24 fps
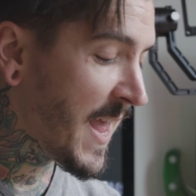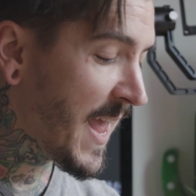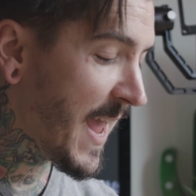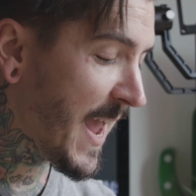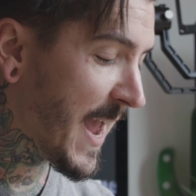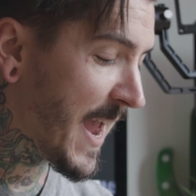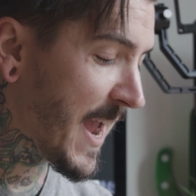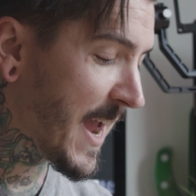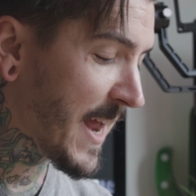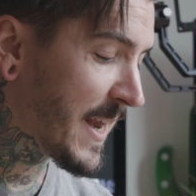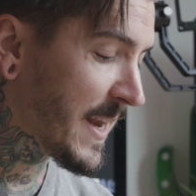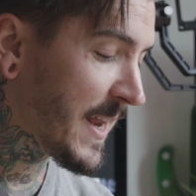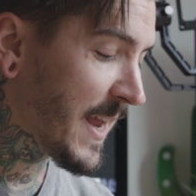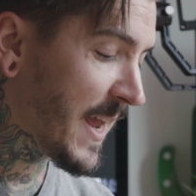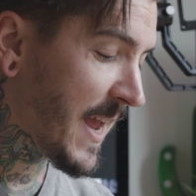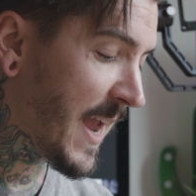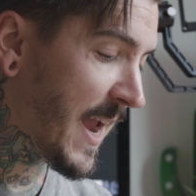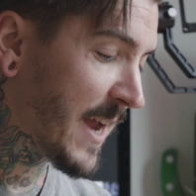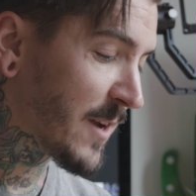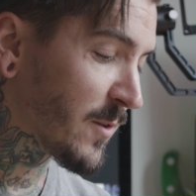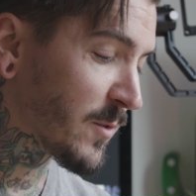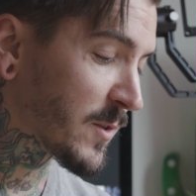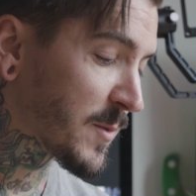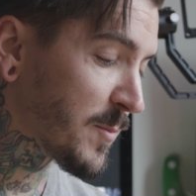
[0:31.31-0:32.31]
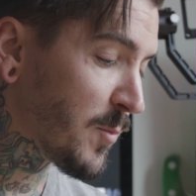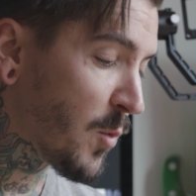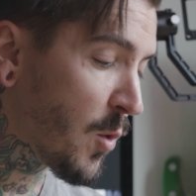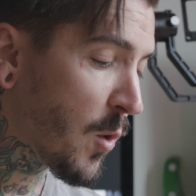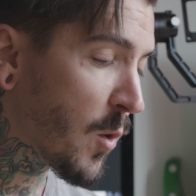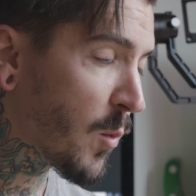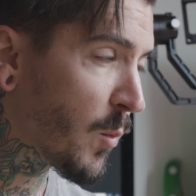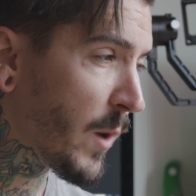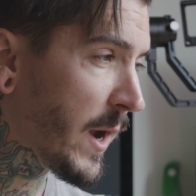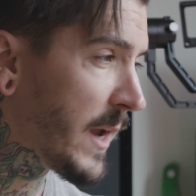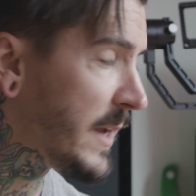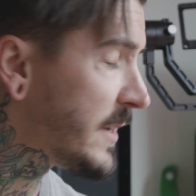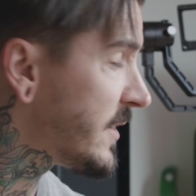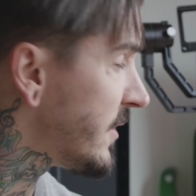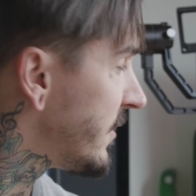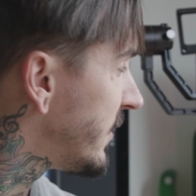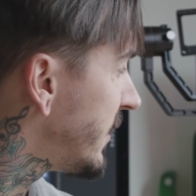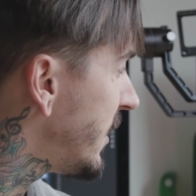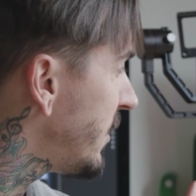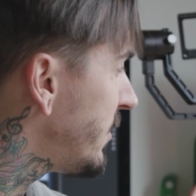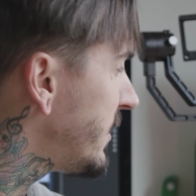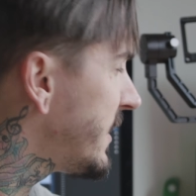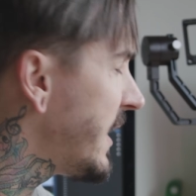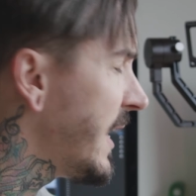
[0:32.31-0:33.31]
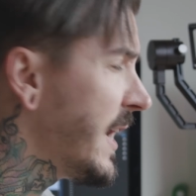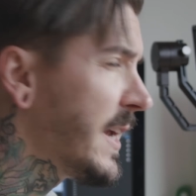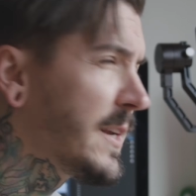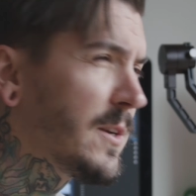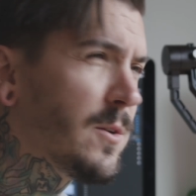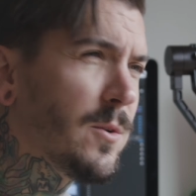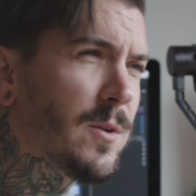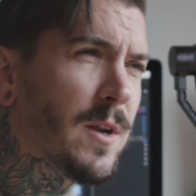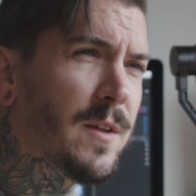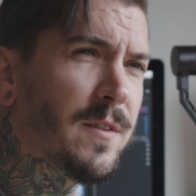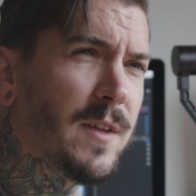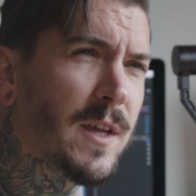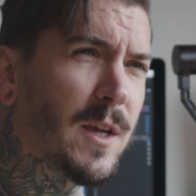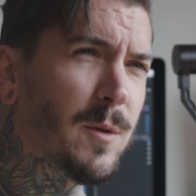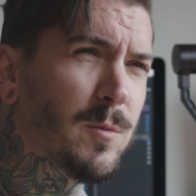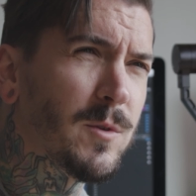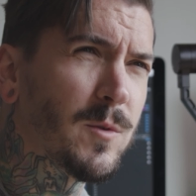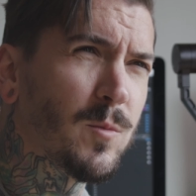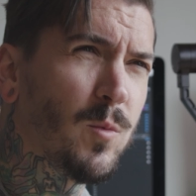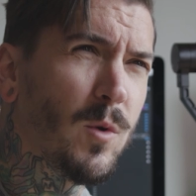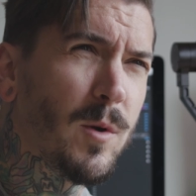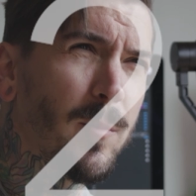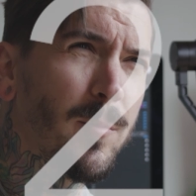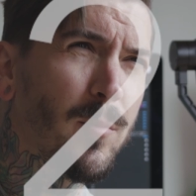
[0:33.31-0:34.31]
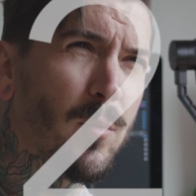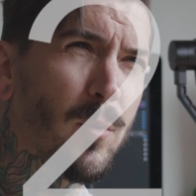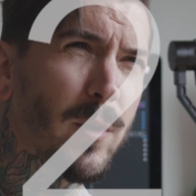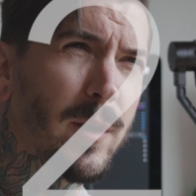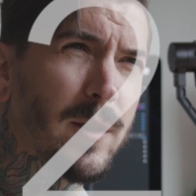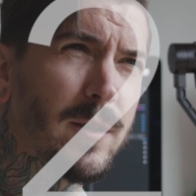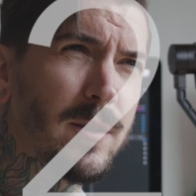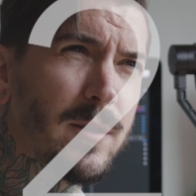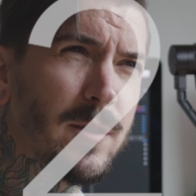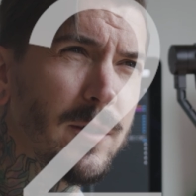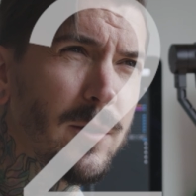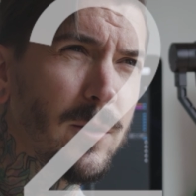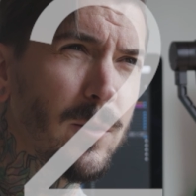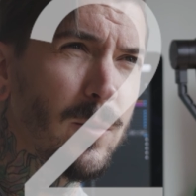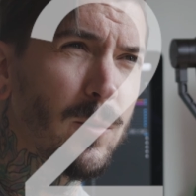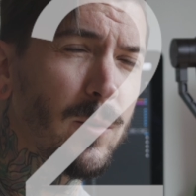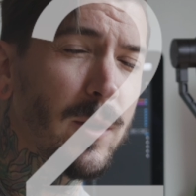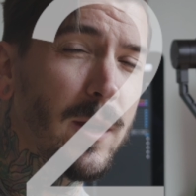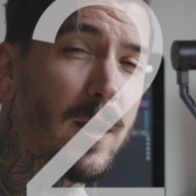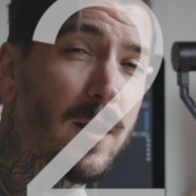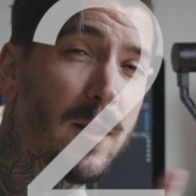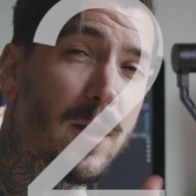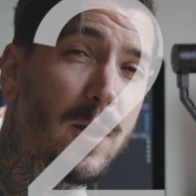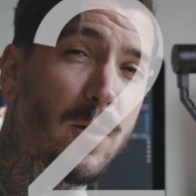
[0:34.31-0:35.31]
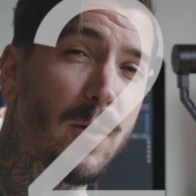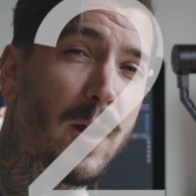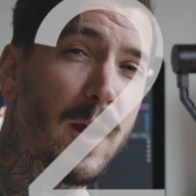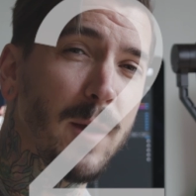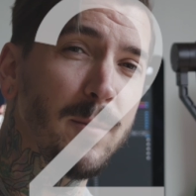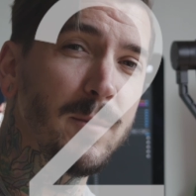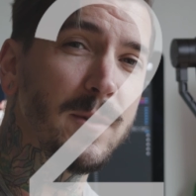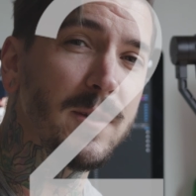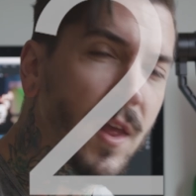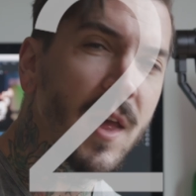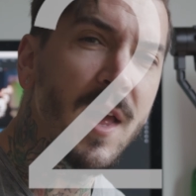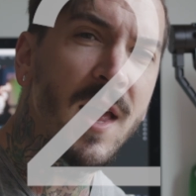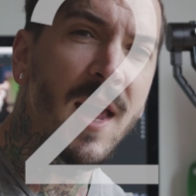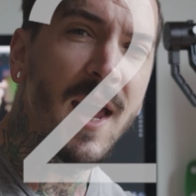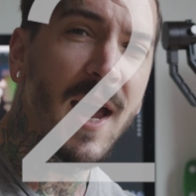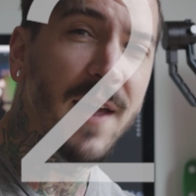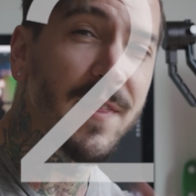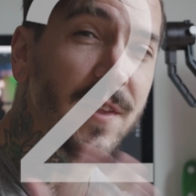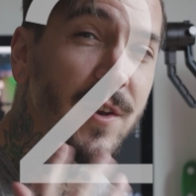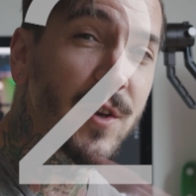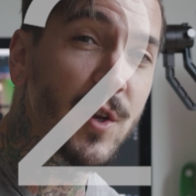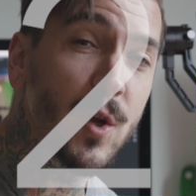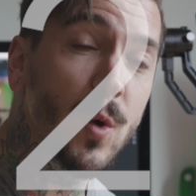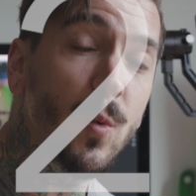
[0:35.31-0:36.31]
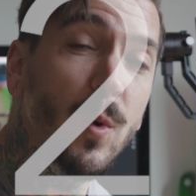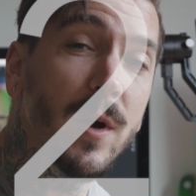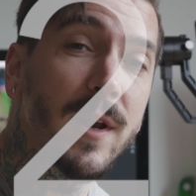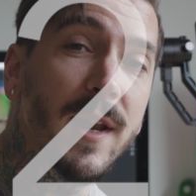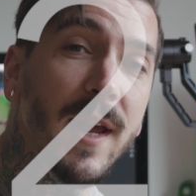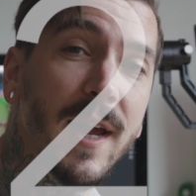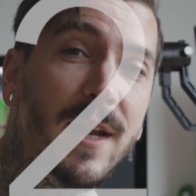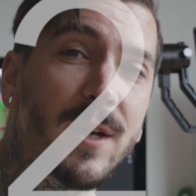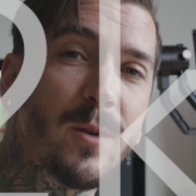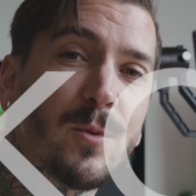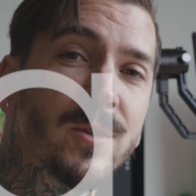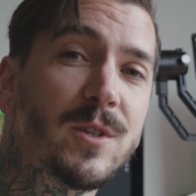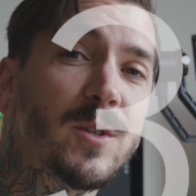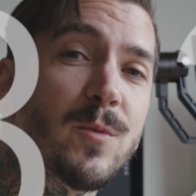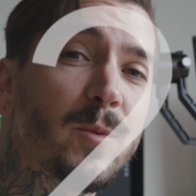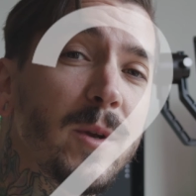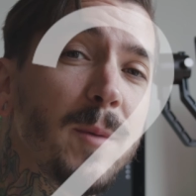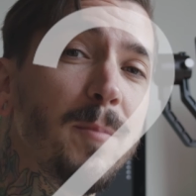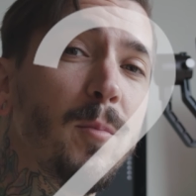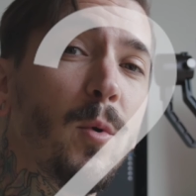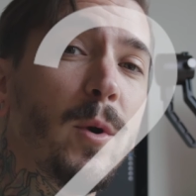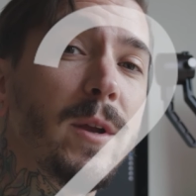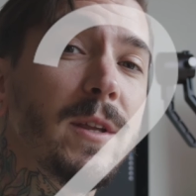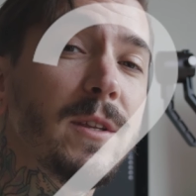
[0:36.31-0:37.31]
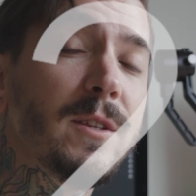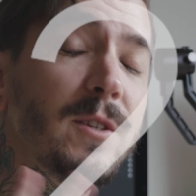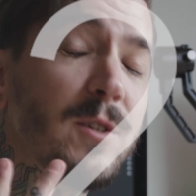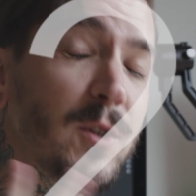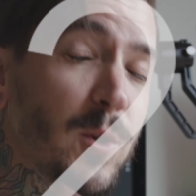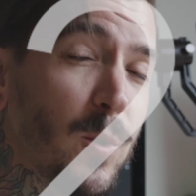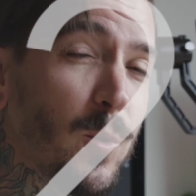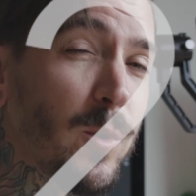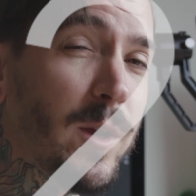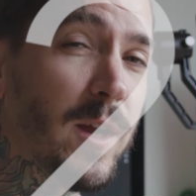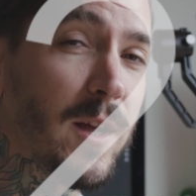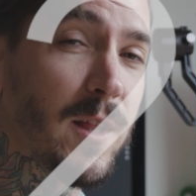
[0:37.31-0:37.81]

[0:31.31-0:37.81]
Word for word: And it handles more weight. So those handled, I think it was 1.2 kilograms, and the new one handles 3.2